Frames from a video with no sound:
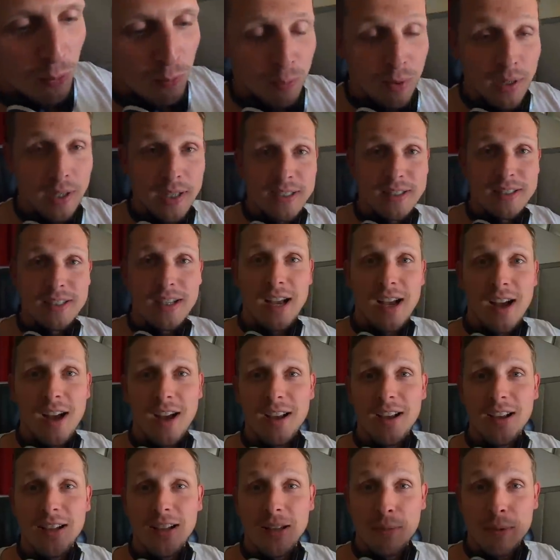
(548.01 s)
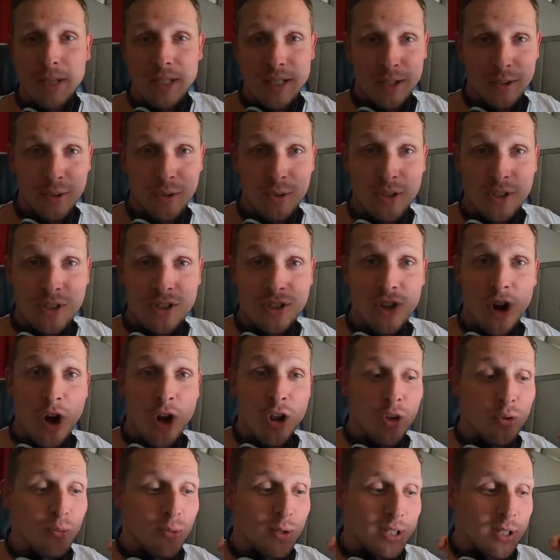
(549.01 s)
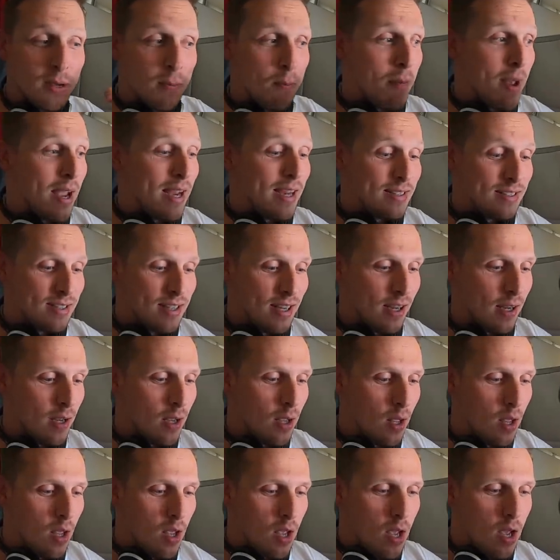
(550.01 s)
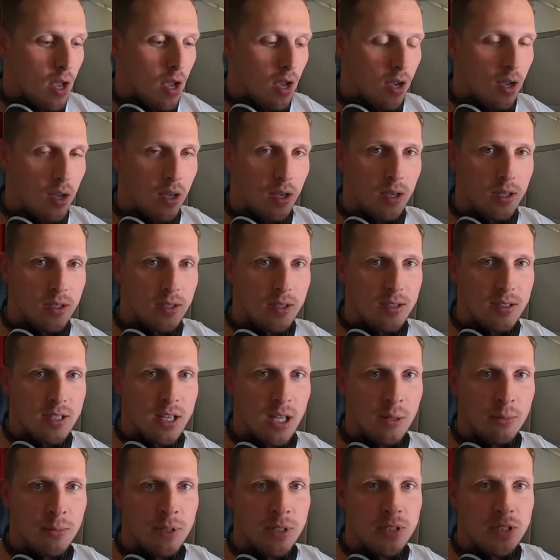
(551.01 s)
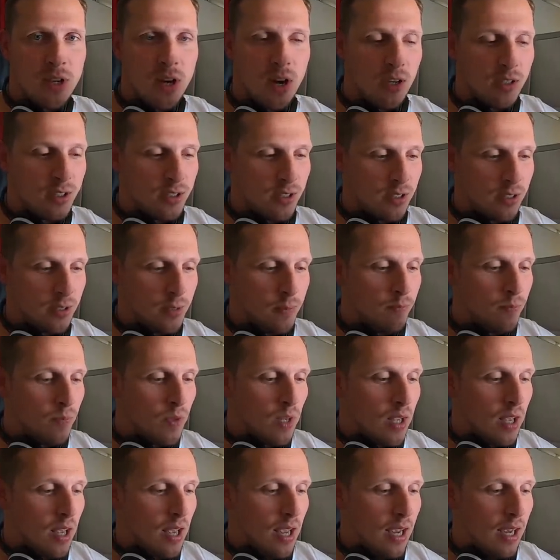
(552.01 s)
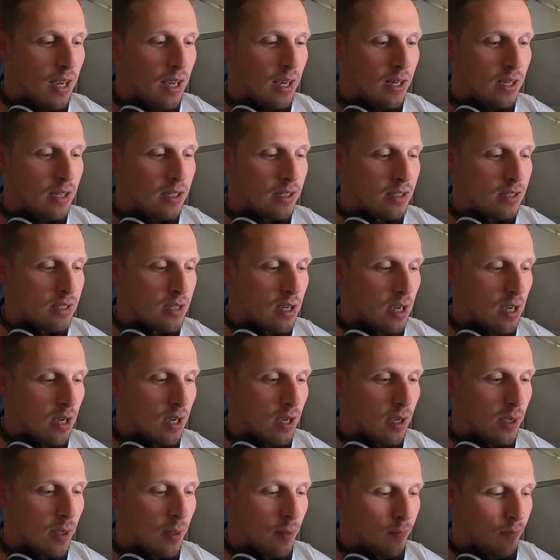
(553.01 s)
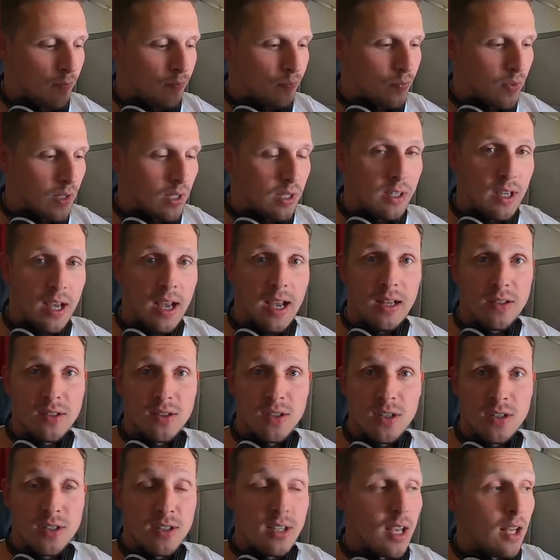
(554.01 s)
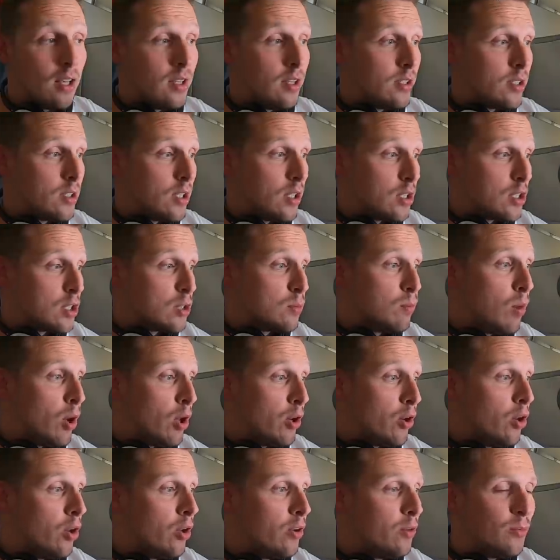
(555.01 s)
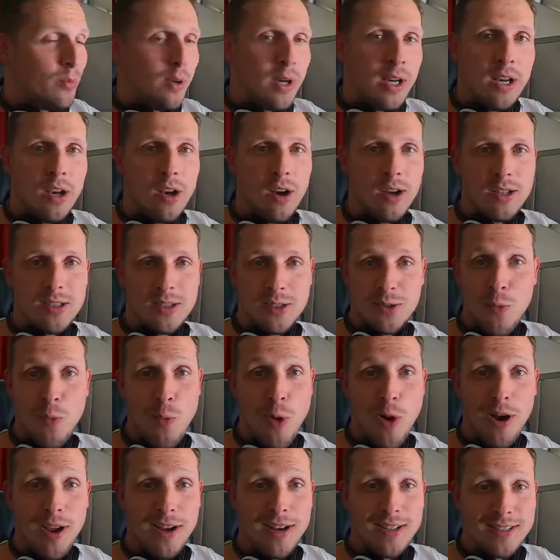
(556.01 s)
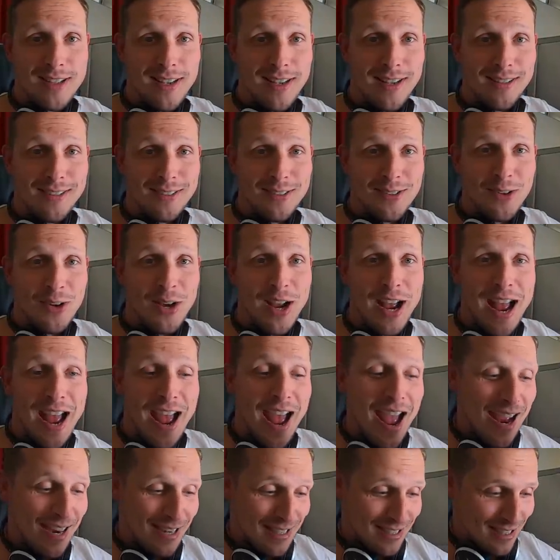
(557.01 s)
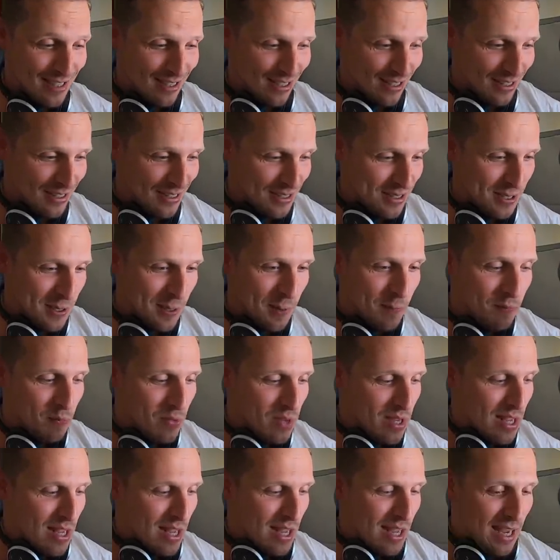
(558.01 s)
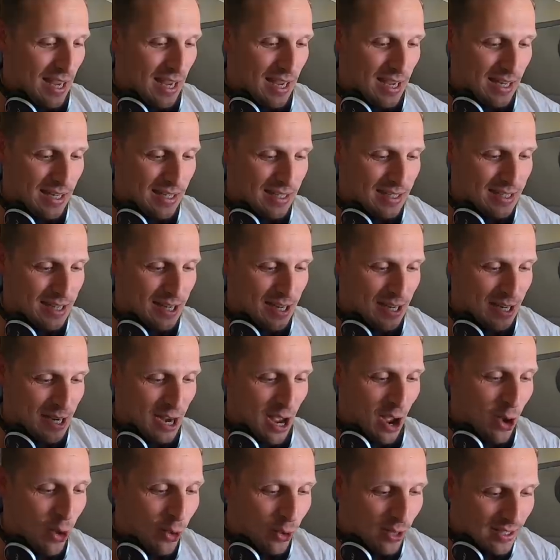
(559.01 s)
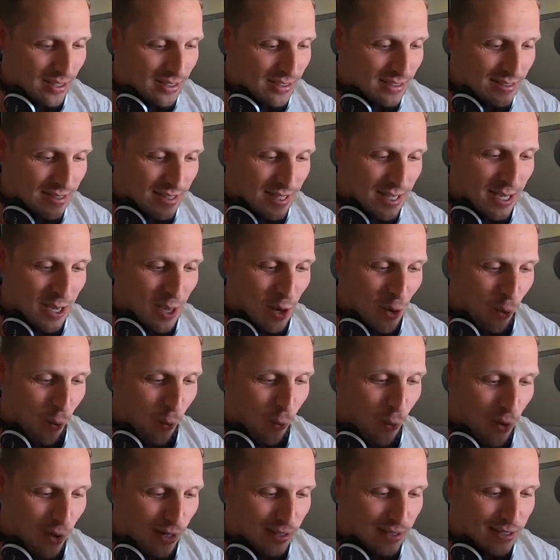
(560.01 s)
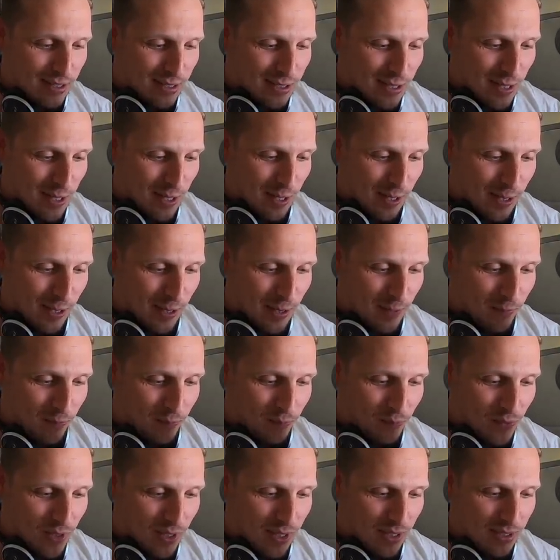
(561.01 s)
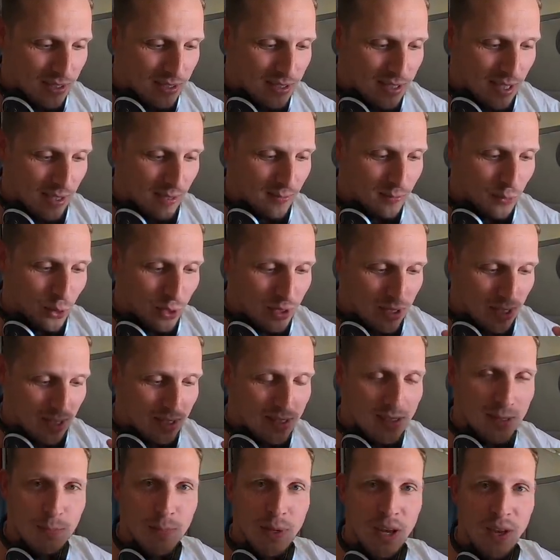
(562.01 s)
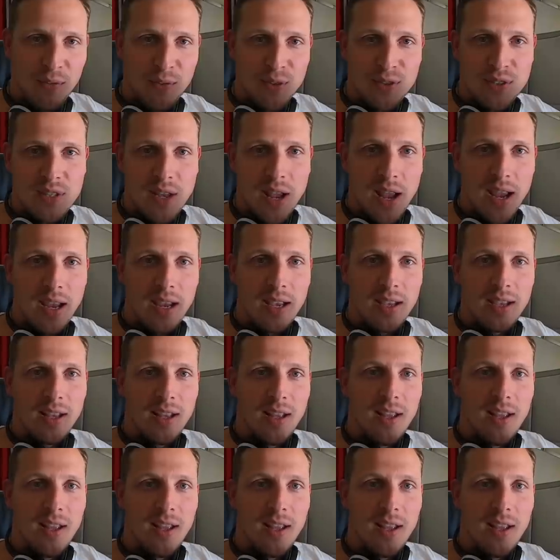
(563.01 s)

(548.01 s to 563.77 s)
but let me tell you, the starter was amazing. The salmon tartar and also the salad, spot on, really nice. The wine is also excellent. And now let's see what that beef steak